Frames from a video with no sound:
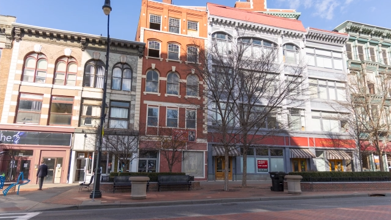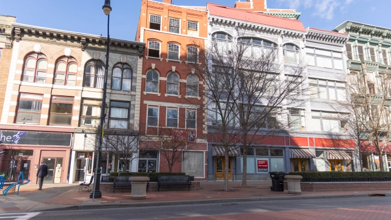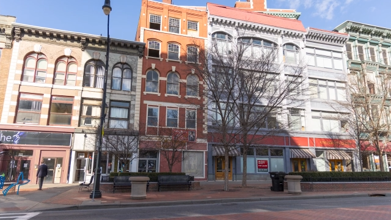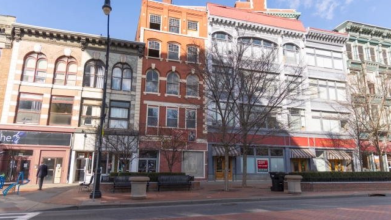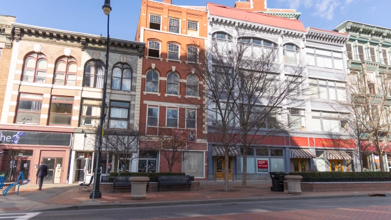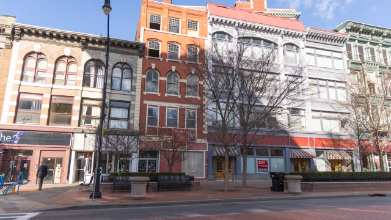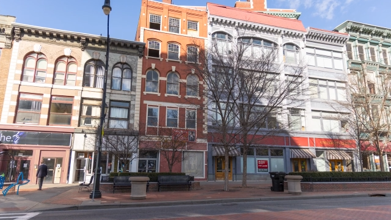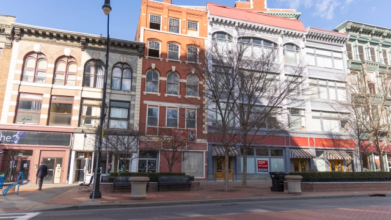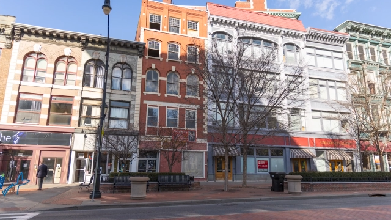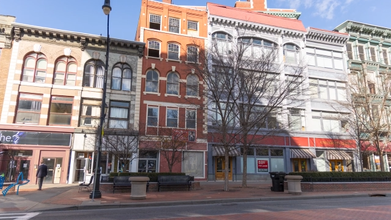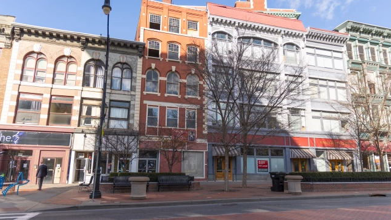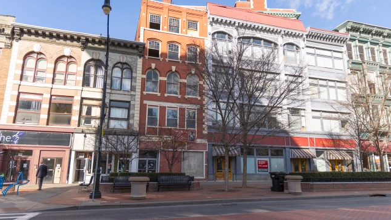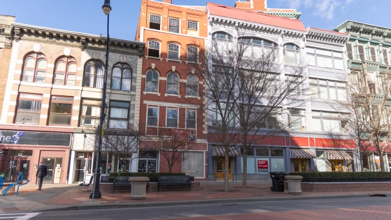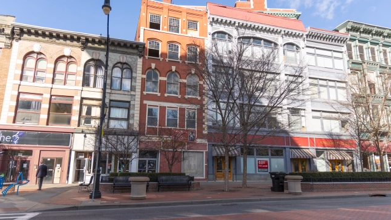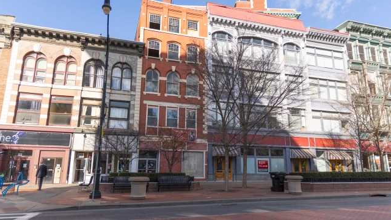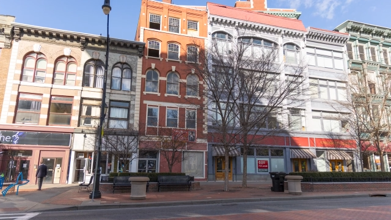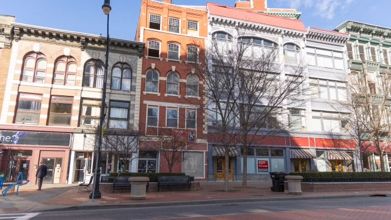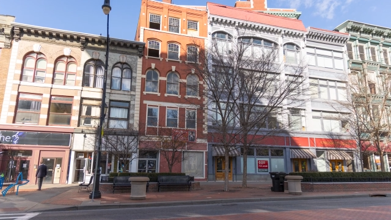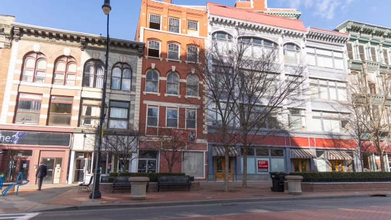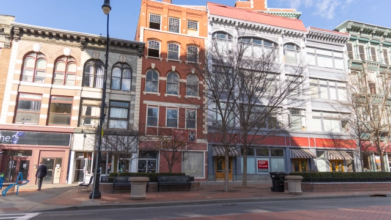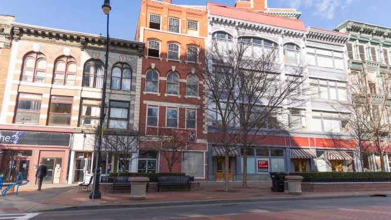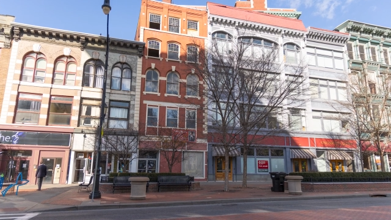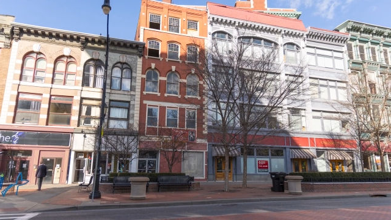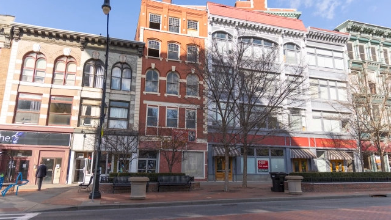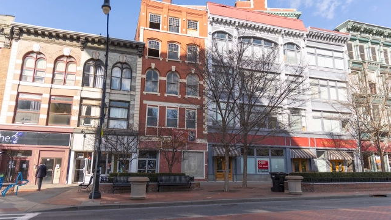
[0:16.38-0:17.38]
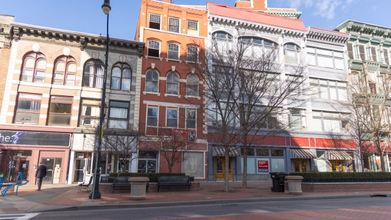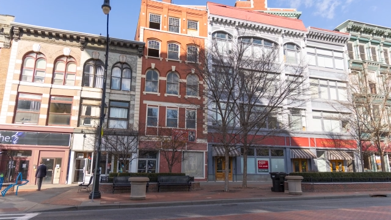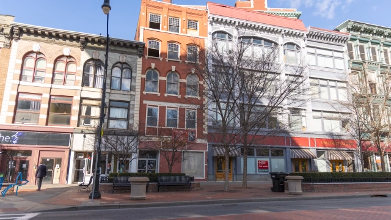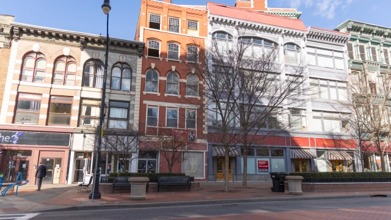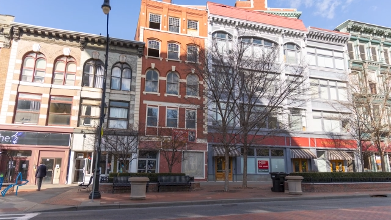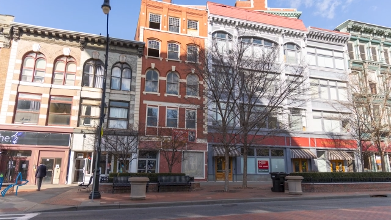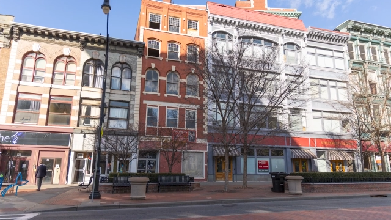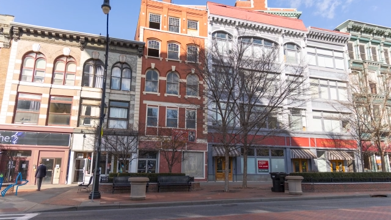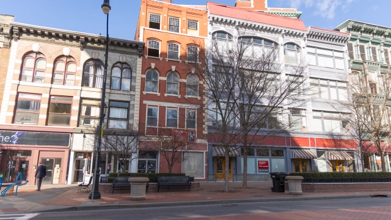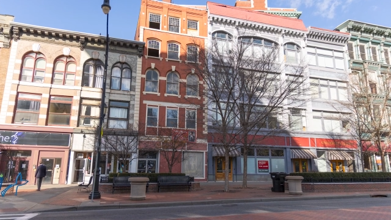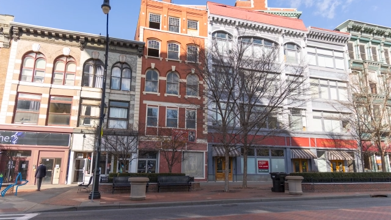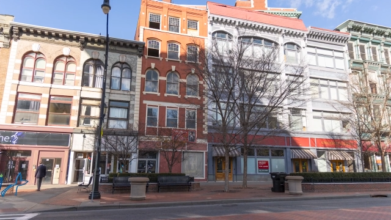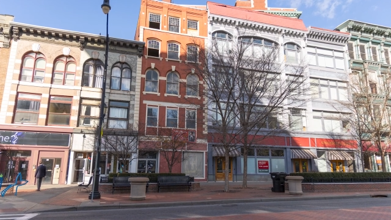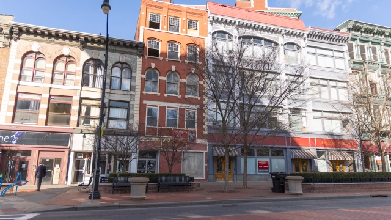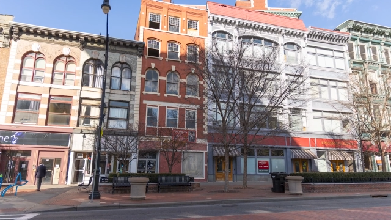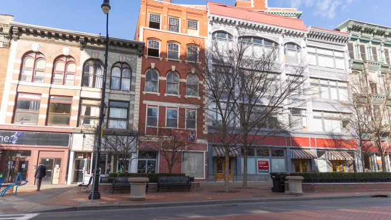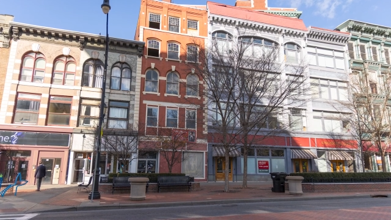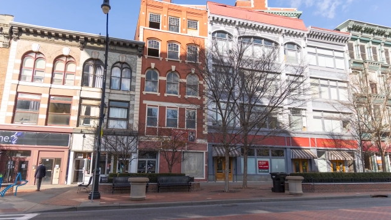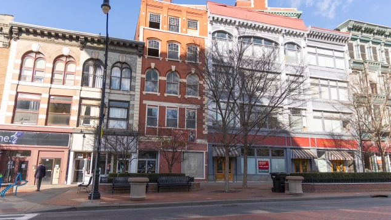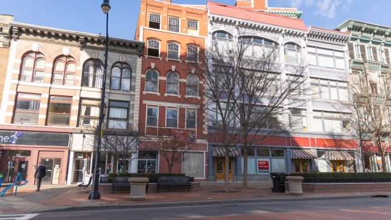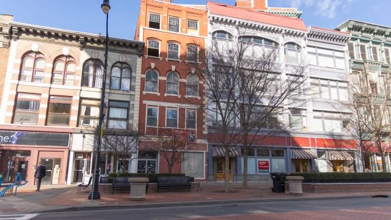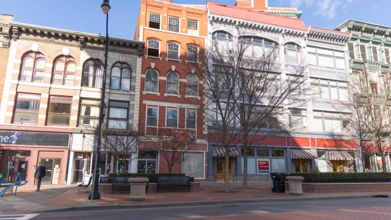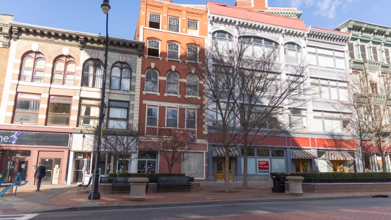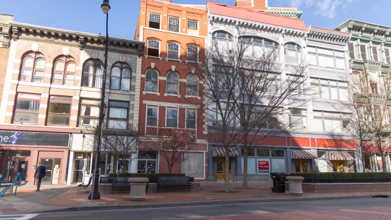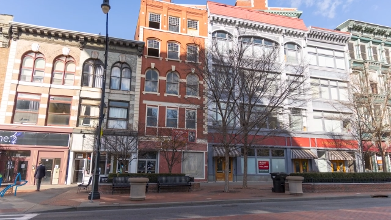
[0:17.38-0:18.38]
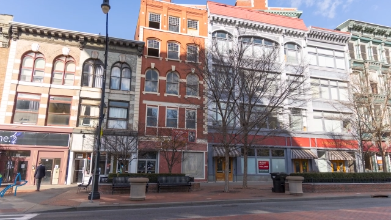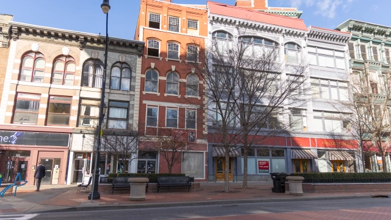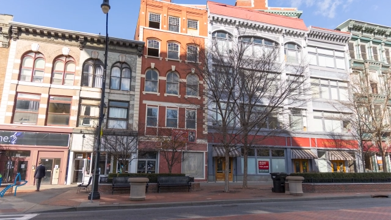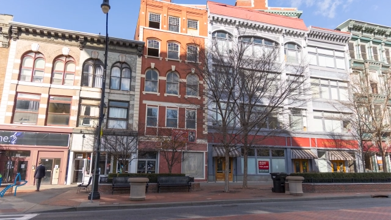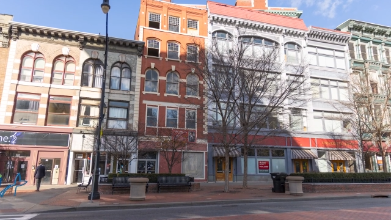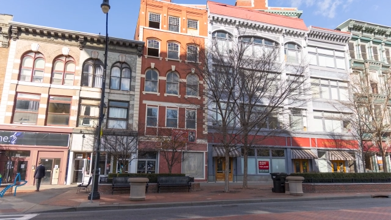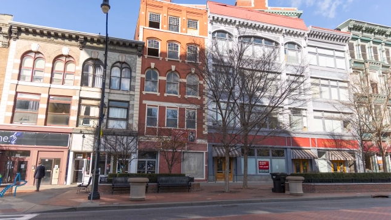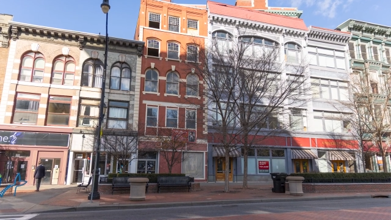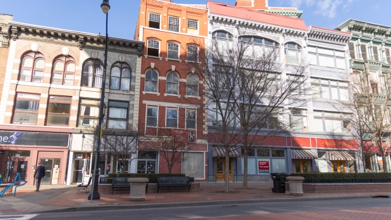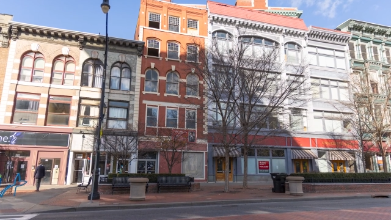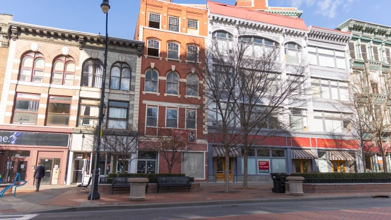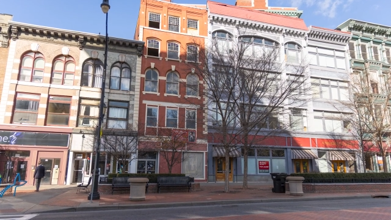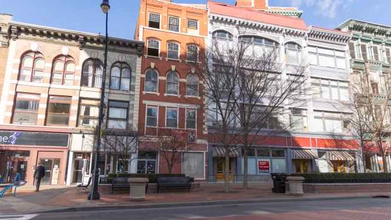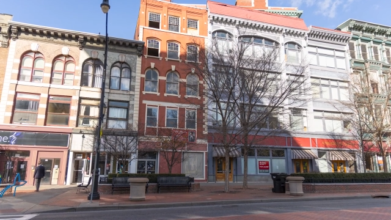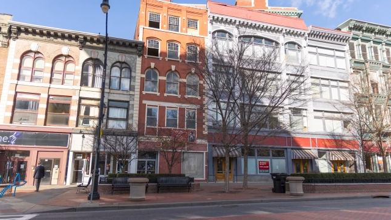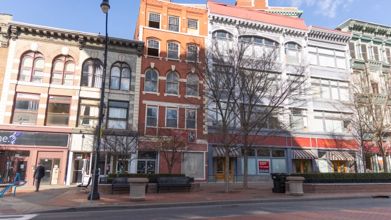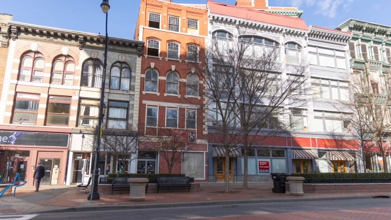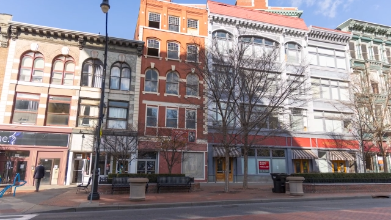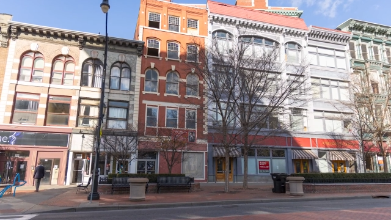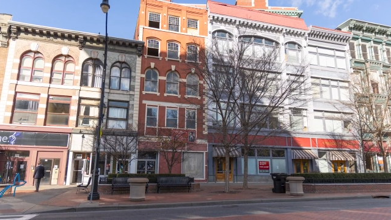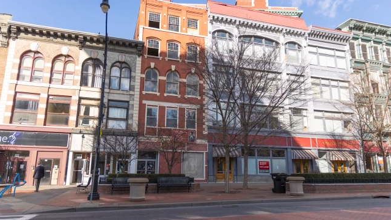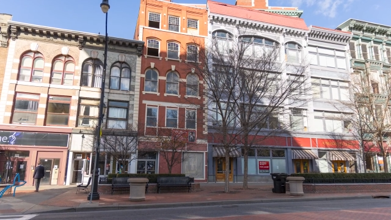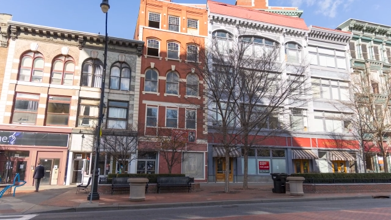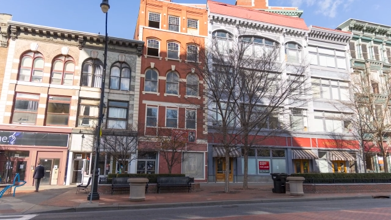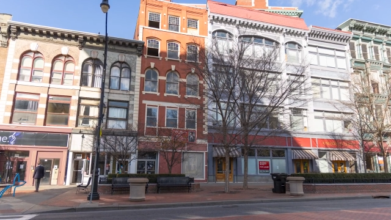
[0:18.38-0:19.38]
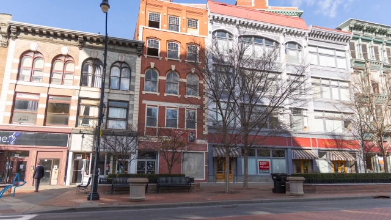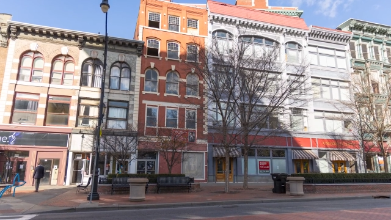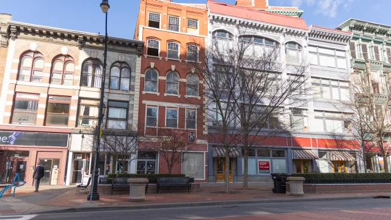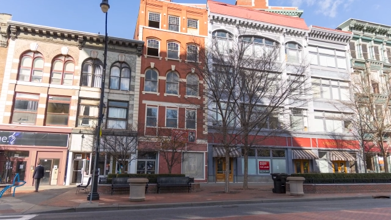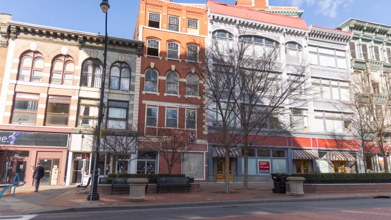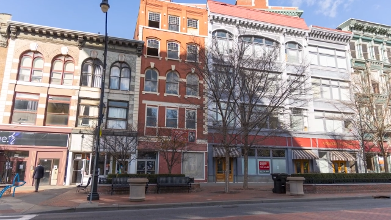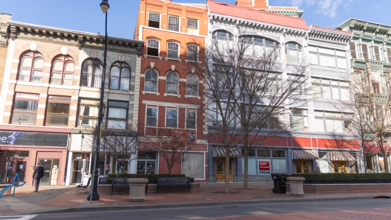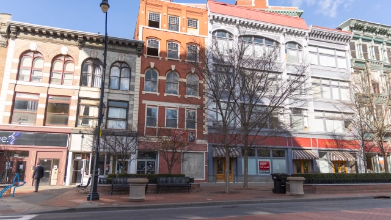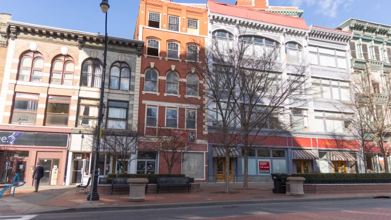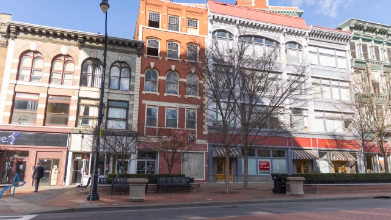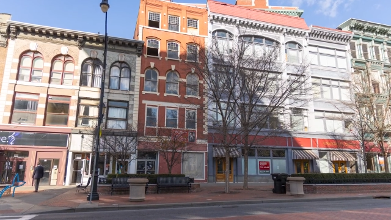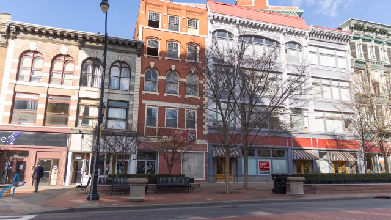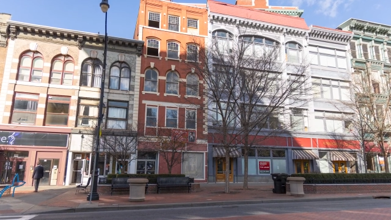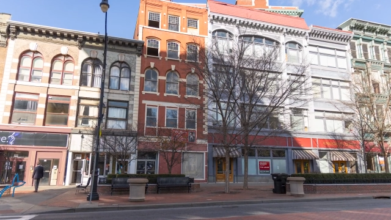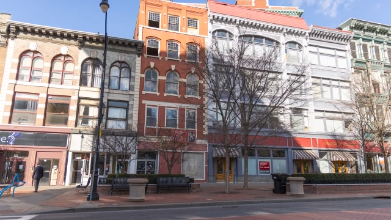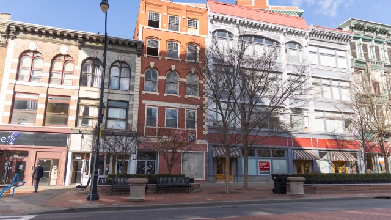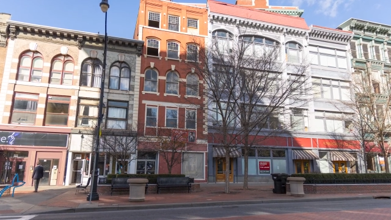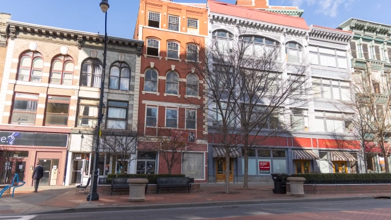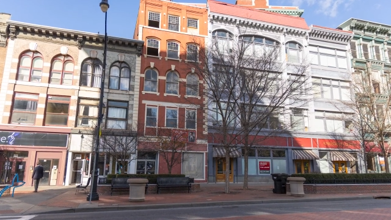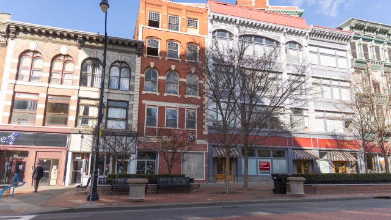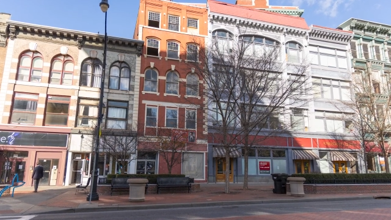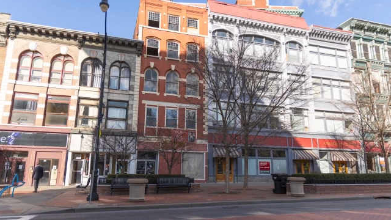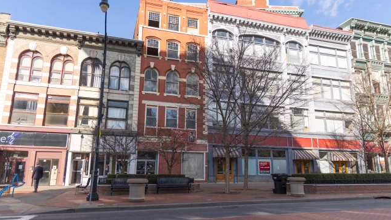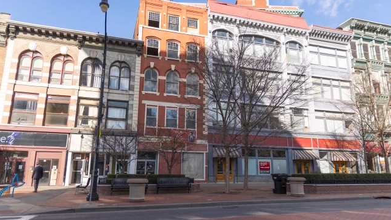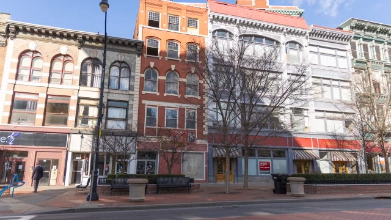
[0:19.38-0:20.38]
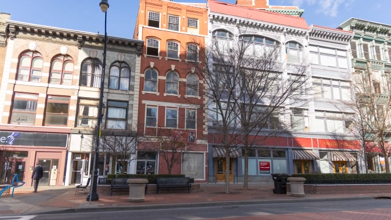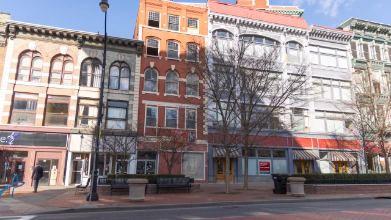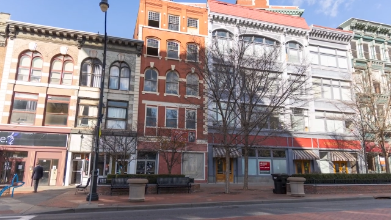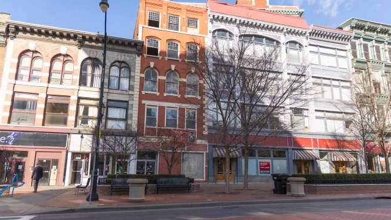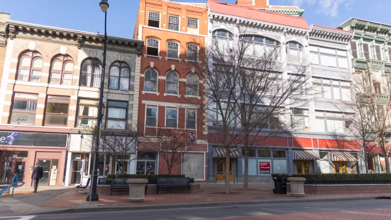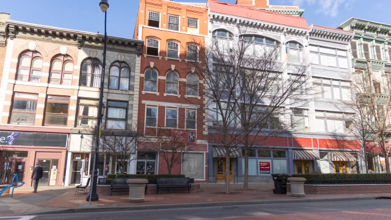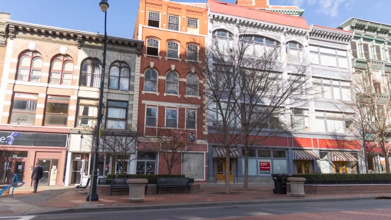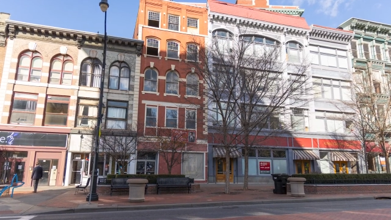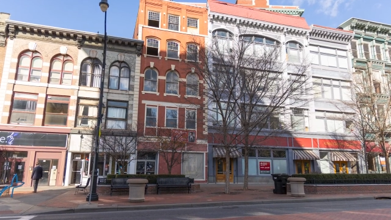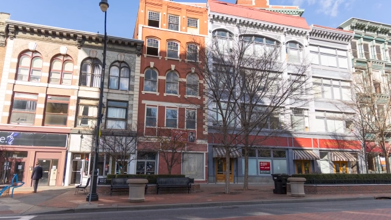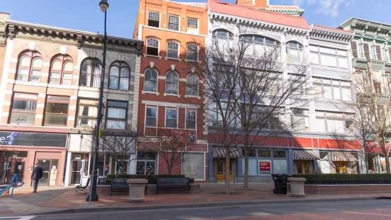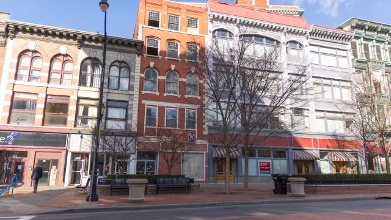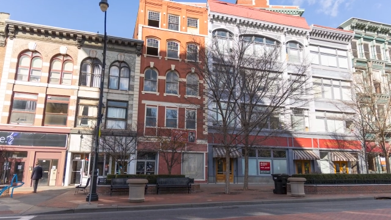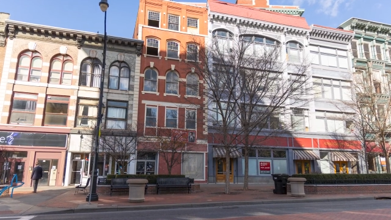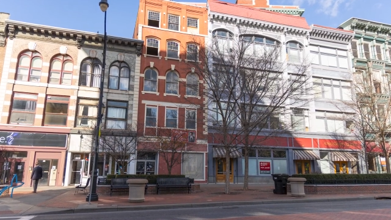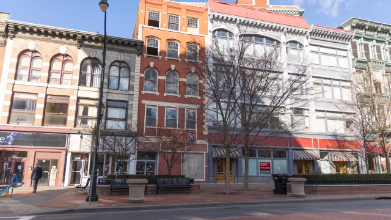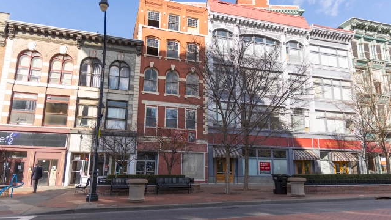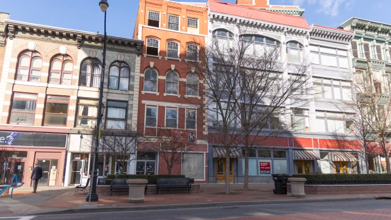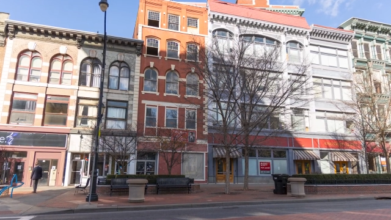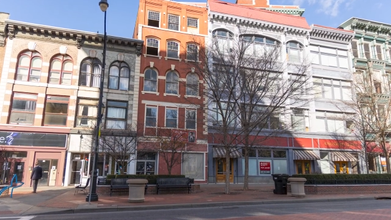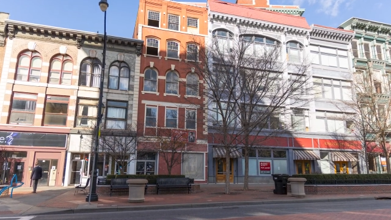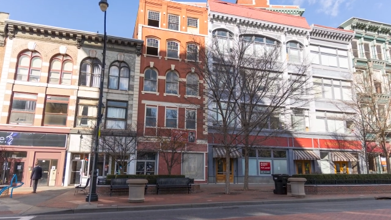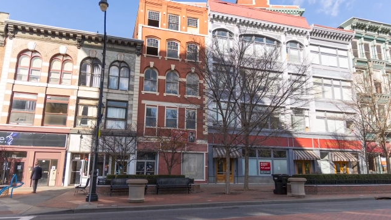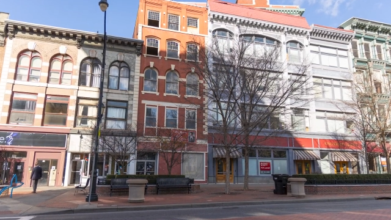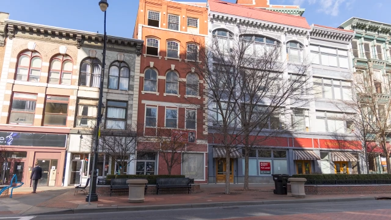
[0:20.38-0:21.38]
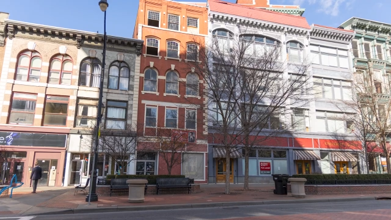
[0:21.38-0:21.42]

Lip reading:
No face is visible, so there are no lips to read.